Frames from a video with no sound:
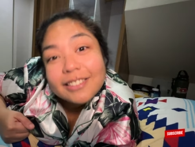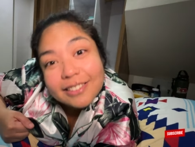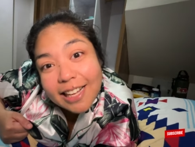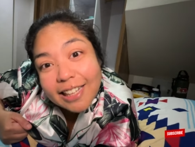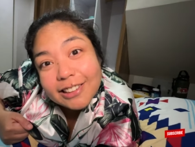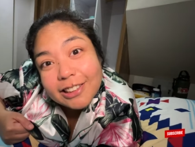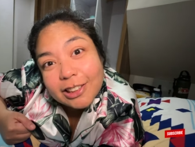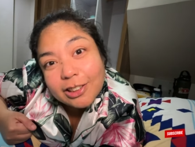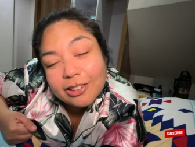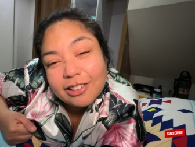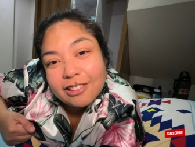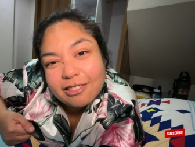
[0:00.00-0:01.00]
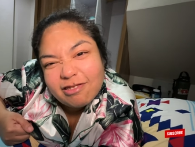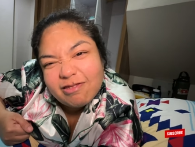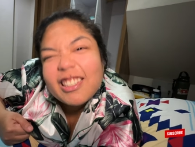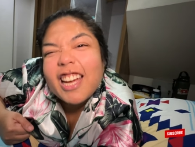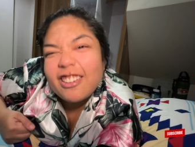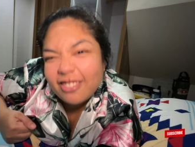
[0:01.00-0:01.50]
nandun.
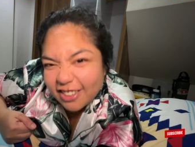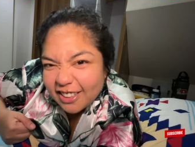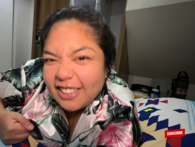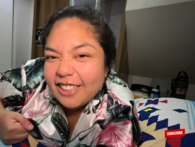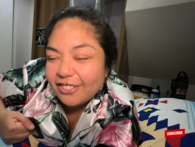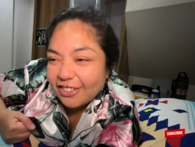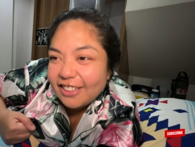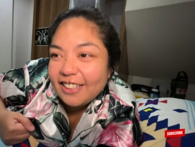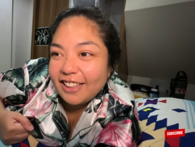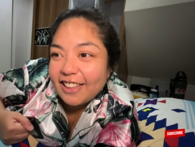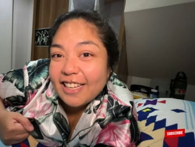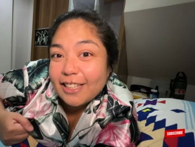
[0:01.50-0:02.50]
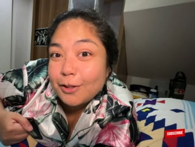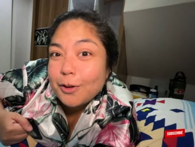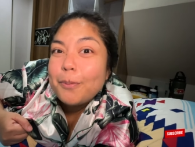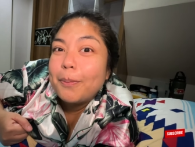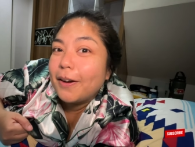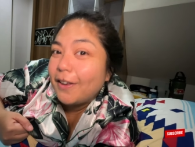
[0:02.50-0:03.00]
I really, really think
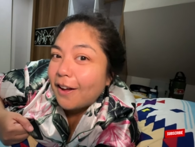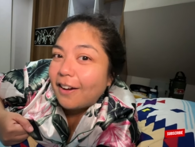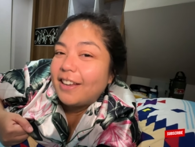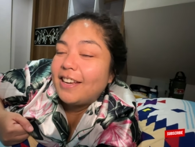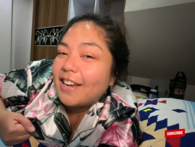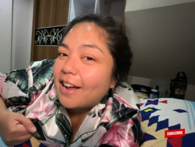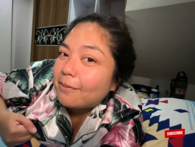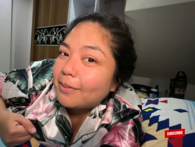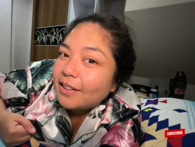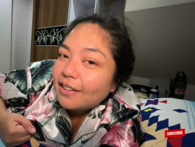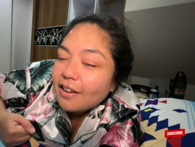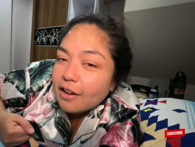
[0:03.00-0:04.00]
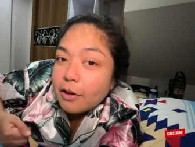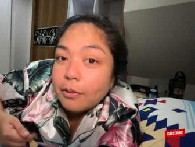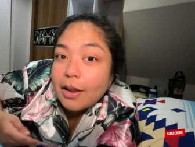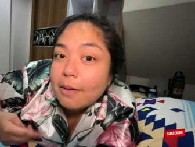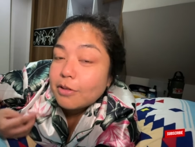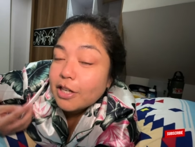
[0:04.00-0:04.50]
super lucky namin.
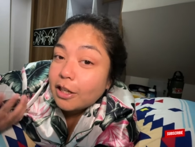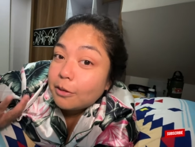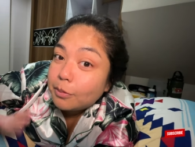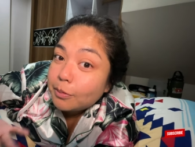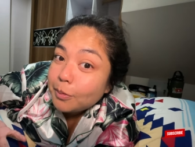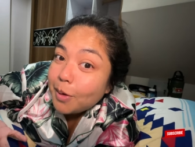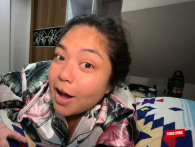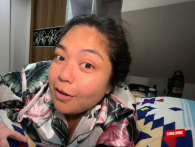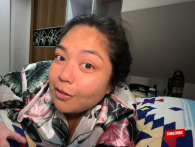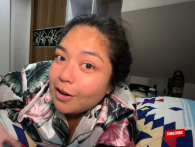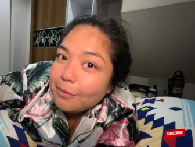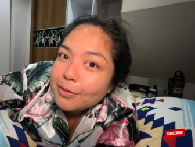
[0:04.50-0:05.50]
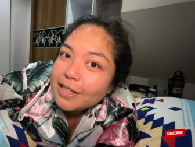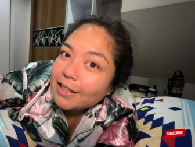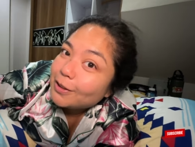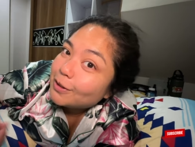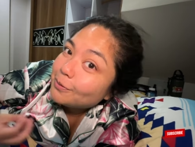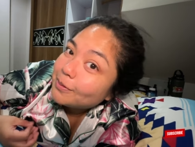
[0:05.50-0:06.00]
Wala masyadong bumaba, wala
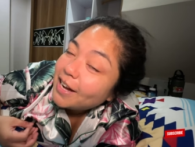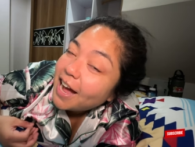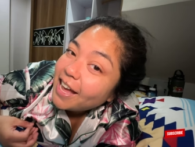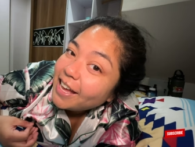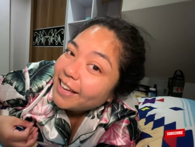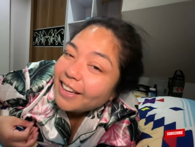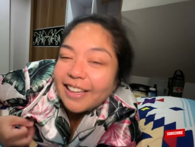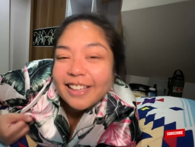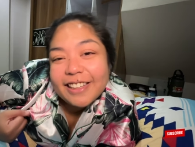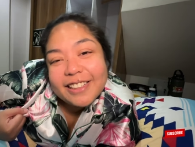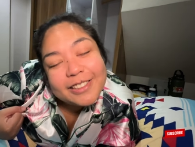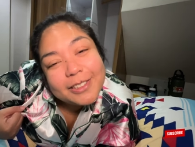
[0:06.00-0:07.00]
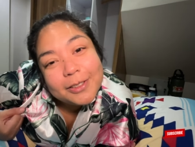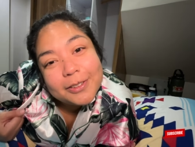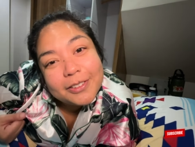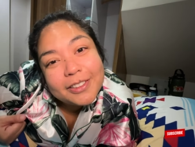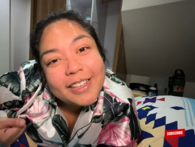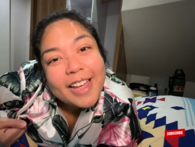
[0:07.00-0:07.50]
masyadong sumakay. So
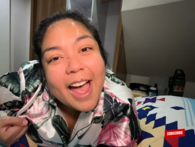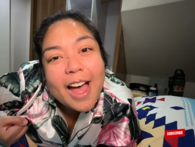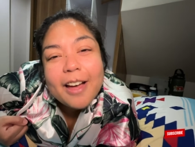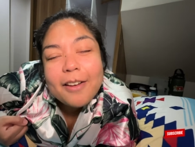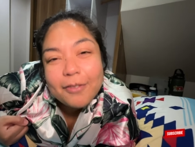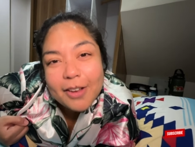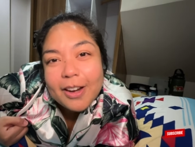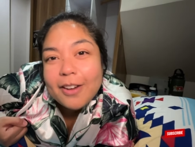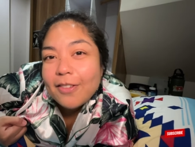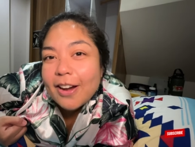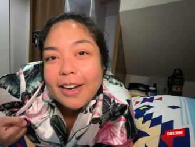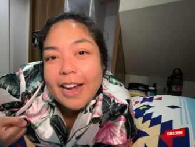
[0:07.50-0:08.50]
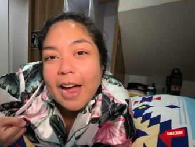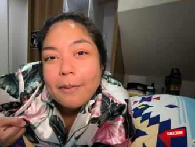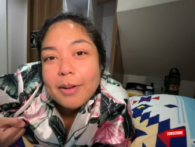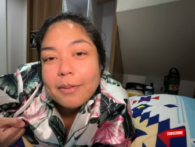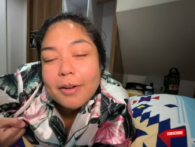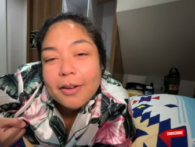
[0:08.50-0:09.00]
yeah, I'm very, very
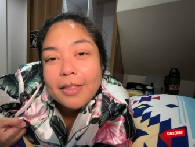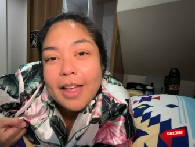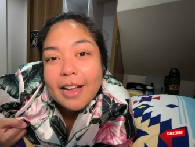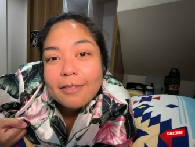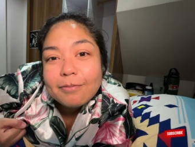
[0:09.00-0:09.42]
happy about that.